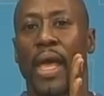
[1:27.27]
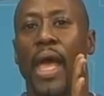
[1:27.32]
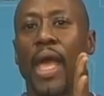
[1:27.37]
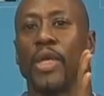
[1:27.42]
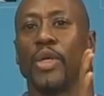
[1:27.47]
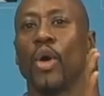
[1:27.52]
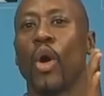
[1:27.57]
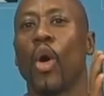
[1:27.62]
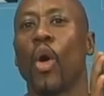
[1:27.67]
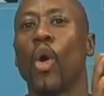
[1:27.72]

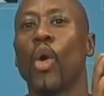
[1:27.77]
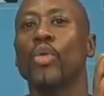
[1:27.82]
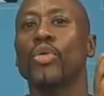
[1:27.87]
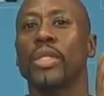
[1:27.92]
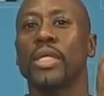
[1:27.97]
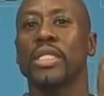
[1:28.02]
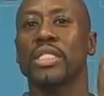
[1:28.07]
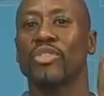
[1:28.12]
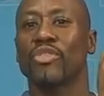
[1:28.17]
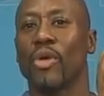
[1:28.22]
And you hold
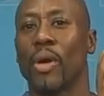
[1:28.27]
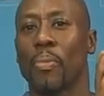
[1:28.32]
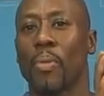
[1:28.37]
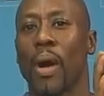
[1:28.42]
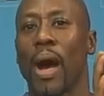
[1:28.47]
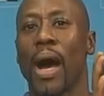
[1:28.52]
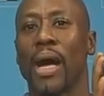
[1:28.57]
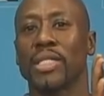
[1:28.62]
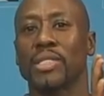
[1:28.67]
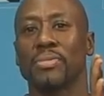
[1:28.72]
this for
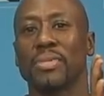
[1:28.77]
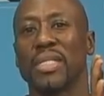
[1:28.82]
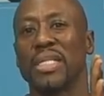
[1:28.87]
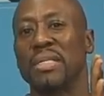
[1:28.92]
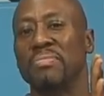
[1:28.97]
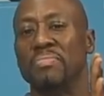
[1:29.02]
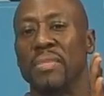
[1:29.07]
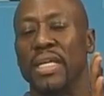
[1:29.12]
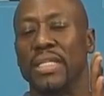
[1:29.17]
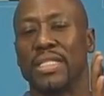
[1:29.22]
approximately
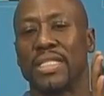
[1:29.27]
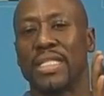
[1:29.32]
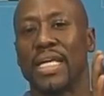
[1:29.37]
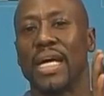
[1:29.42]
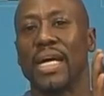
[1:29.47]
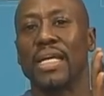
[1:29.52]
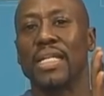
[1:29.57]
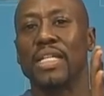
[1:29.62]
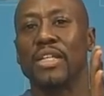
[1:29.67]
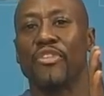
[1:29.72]

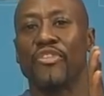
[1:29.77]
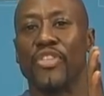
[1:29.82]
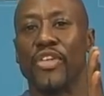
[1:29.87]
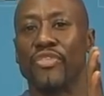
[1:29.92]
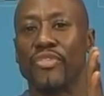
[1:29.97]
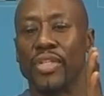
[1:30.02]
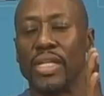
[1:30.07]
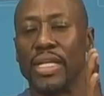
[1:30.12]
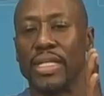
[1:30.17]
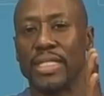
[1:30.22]
10 to
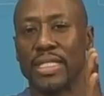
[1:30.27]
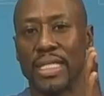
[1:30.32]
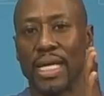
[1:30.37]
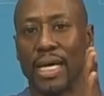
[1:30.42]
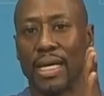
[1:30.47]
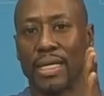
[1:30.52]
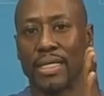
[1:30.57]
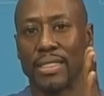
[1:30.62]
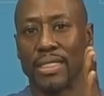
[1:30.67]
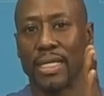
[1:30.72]
15
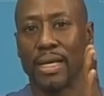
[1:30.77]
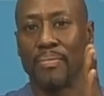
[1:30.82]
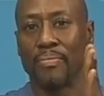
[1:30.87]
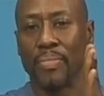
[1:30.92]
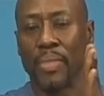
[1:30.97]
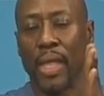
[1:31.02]
seconds.